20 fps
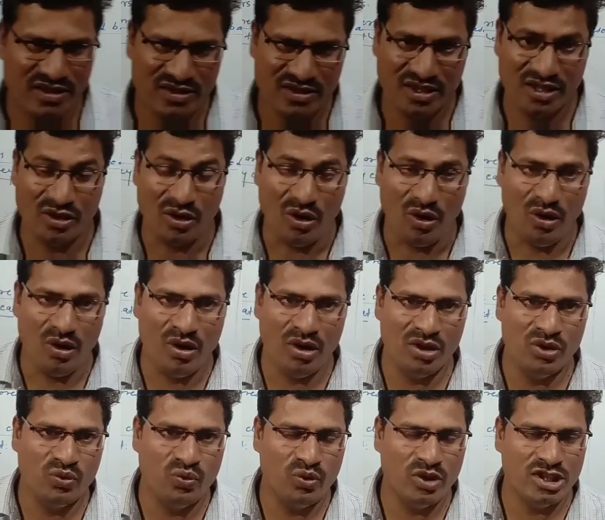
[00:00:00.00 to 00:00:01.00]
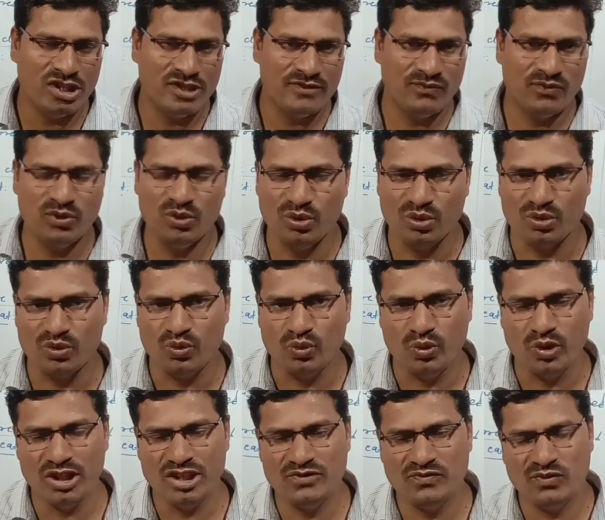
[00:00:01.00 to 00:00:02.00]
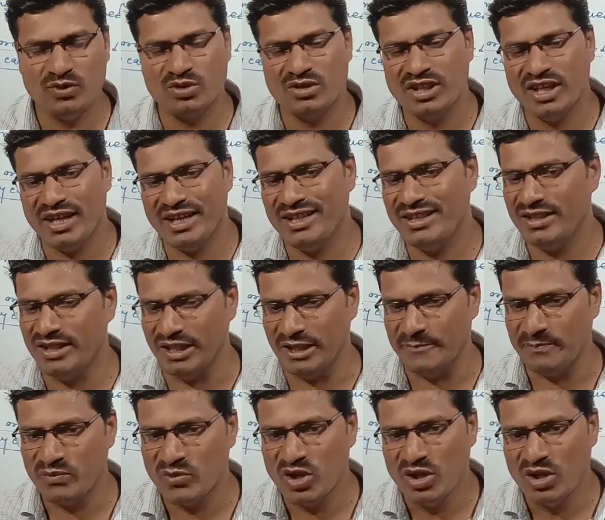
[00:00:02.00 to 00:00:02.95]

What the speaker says: is there on which food they are eating.